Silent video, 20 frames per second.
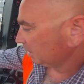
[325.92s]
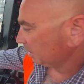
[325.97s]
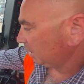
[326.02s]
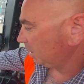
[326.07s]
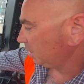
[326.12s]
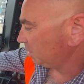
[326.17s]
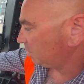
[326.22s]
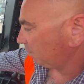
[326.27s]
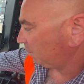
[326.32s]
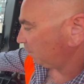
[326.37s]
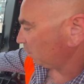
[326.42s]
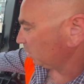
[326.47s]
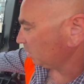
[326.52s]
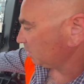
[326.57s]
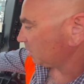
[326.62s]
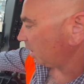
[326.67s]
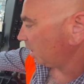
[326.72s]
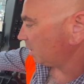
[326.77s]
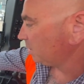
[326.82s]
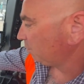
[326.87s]
Here's your
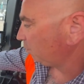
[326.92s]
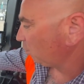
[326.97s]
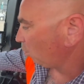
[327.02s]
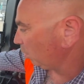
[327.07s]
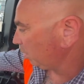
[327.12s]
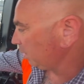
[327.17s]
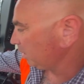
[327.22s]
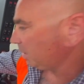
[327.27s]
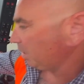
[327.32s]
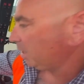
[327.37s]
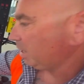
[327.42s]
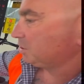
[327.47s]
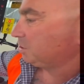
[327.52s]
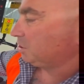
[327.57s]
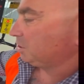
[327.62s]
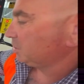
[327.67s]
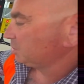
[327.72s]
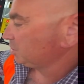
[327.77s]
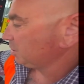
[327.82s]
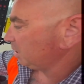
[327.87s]
first stage of warning, and
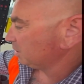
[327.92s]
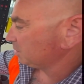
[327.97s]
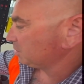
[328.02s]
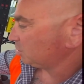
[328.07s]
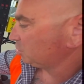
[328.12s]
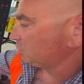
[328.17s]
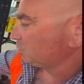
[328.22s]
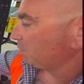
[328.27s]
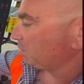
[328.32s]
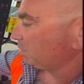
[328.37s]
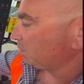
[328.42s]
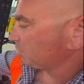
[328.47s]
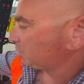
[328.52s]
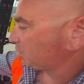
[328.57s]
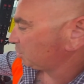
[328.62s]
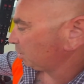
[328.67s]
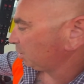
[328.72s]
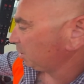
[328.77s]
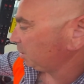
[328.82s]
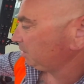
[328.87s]
as you can see, as I stop the
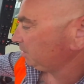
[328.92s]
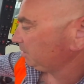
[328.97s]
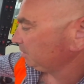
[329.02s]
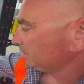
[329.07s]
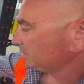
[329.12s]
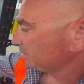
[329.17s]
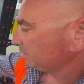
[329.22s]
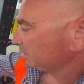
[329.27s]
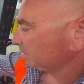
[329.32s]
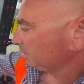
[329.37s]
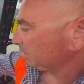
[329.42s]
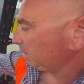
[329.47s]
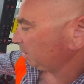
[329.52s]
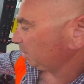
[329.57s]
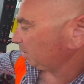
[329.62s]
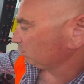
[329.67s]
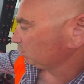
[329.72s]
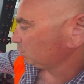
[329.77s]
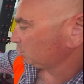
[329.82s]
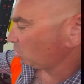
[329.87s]
machine,
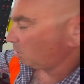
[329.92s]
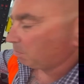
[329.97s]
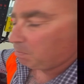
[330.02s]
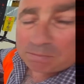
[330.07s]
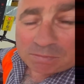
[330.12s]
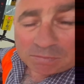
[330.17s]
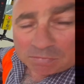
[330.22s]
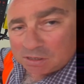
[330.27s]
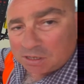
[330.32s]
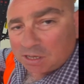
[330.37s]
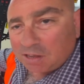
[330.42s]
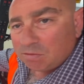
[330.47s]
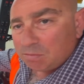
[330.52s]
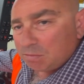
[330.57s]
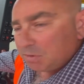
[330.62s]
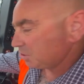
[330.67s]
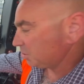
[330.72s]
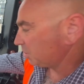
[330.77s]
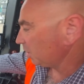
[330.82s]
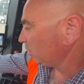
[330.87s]
it'll stop
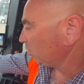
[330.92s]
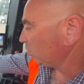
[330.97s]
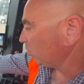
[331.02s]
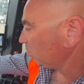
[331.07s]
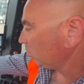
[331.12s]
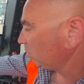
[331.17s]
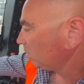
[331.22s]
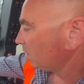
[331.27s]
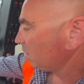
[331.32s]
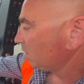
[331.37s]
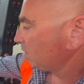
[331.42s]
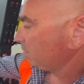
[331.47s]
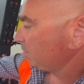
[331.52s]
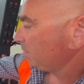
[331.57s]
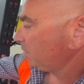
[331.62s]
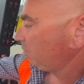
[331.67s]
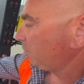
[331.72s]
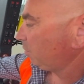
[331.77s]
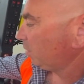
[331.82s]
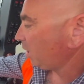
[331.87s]
giving me signal.
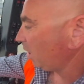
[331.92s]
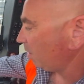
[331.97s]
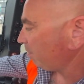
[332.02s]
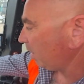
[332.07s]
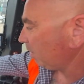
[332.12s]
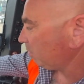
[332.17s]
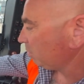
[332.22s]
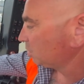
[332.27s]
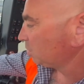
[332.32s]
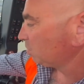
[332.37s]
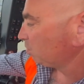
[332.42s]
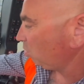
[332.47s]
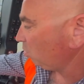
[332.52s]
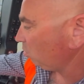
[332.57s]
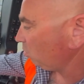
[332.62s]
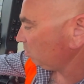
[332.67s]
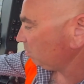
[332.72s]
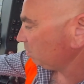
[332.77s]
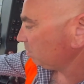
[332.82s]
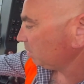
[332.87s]
If I go backwards some
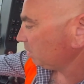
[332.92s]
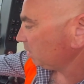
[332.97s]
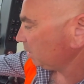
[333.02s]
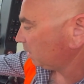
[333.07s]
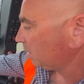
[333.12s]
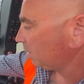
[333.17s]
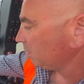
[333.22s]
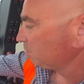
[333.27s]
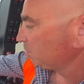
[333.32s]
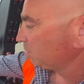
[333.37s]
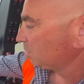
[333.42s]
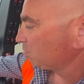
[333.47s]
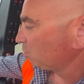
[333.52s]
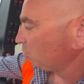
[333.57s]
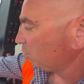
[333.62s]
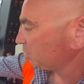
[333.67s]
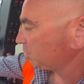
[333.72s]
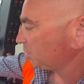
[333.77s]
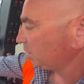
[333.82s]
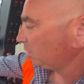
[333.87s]
more, it gives me
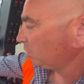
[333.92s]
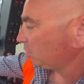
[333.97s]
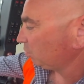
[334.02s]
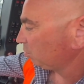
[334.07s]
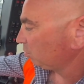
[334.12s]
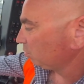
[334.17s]
some more signal.